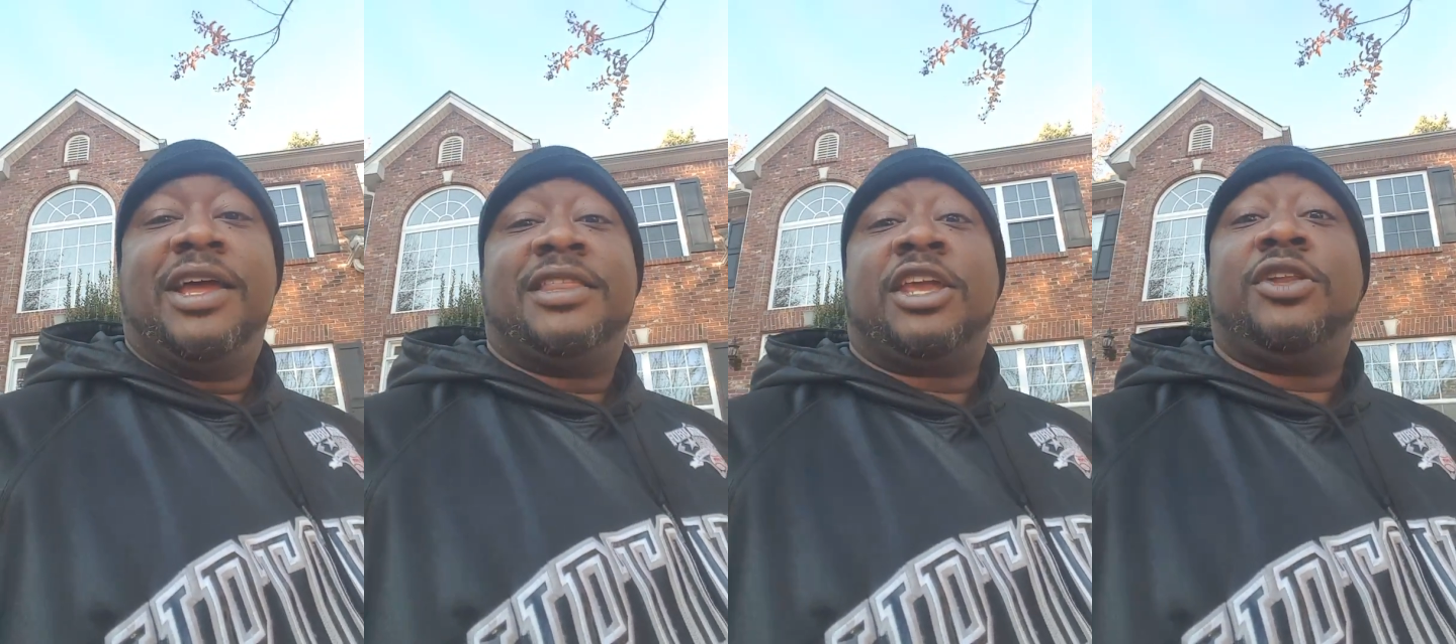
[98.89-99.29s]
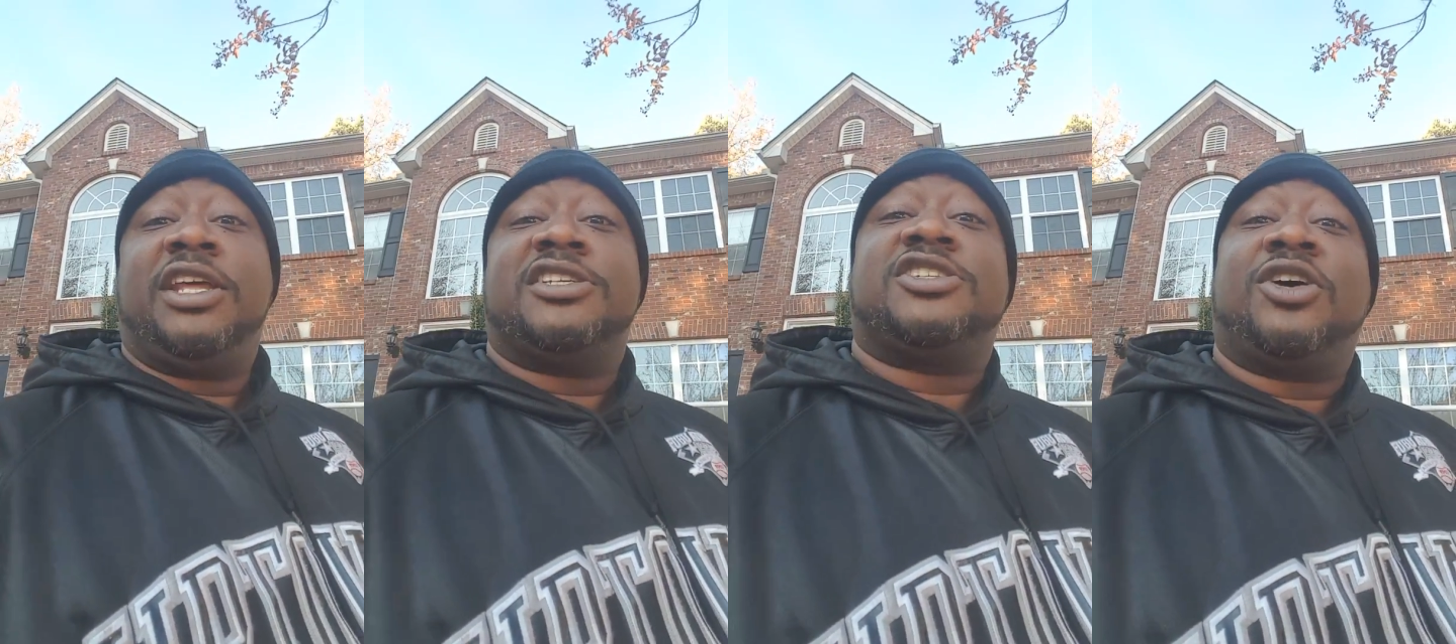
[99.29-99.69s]
then you
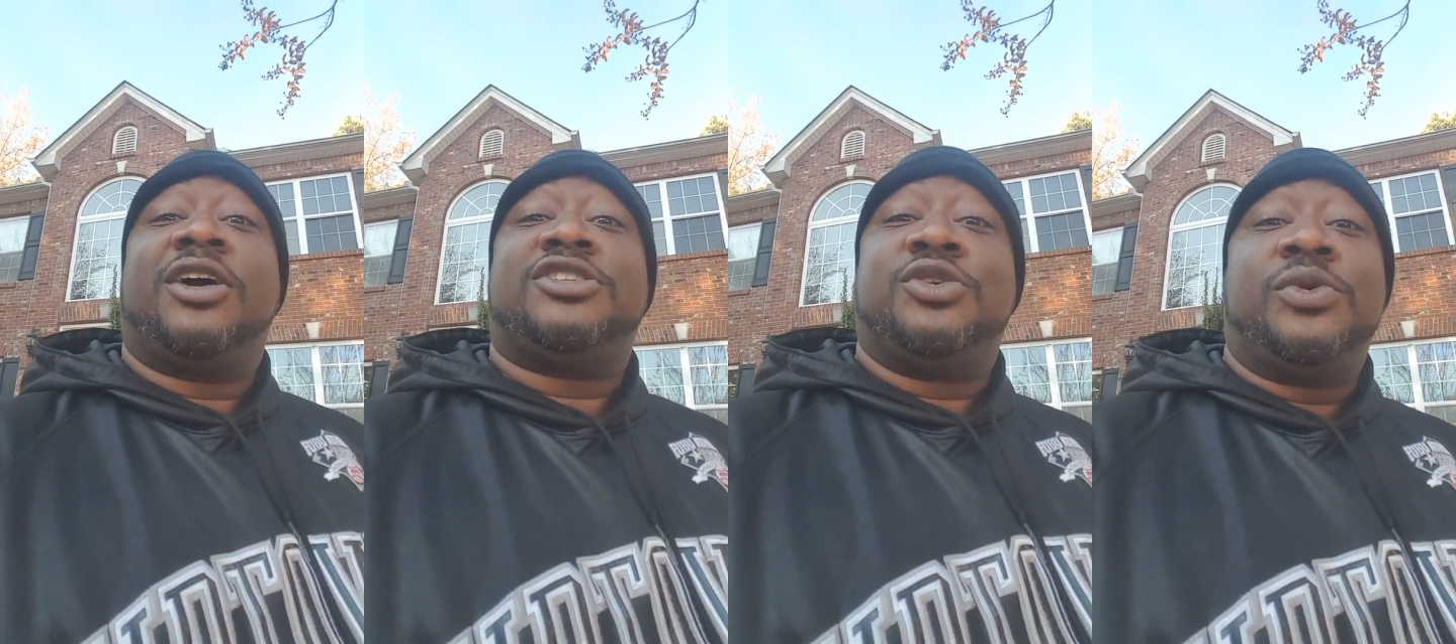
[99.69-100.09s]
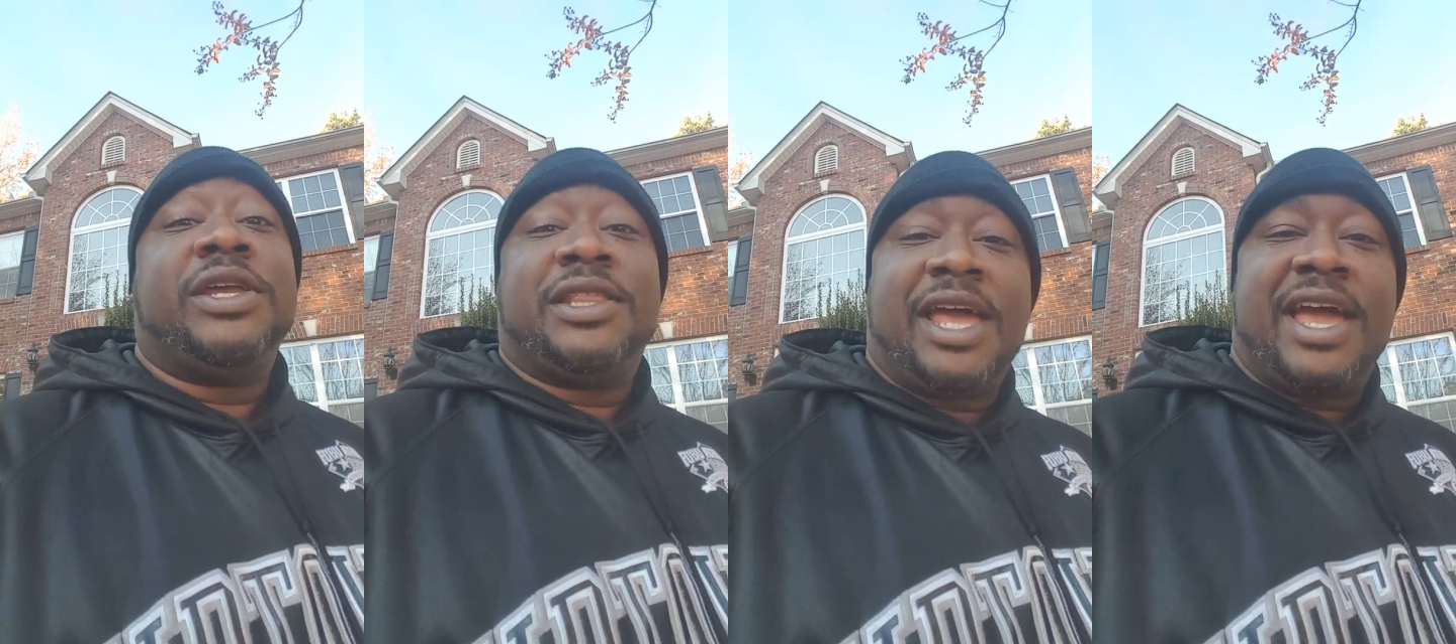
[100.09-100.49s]
need to start
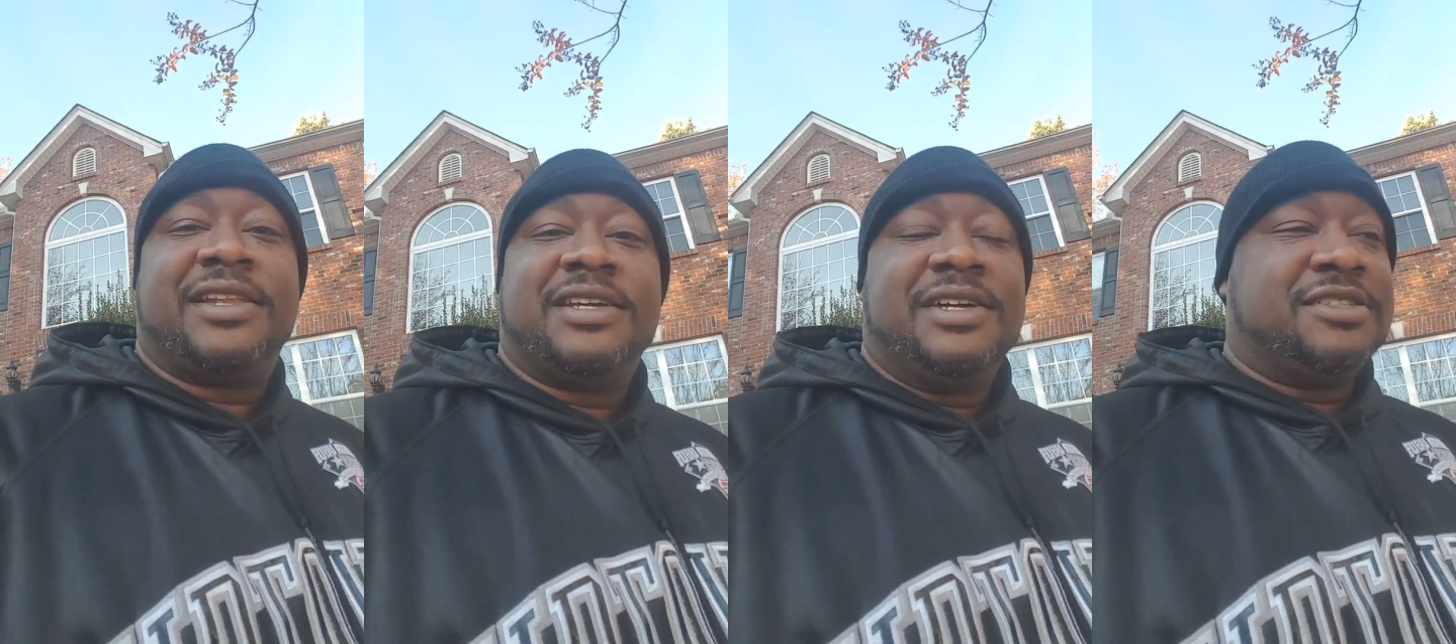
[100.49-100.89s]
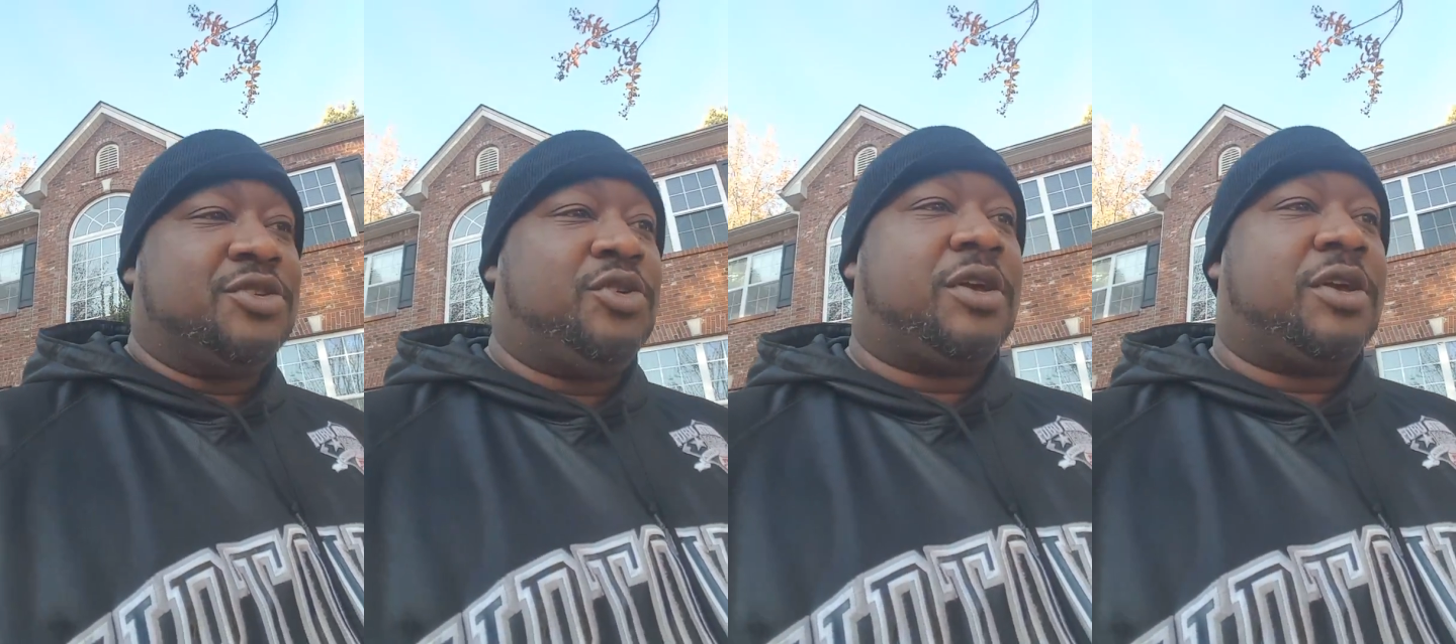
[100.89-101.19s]
doing that so you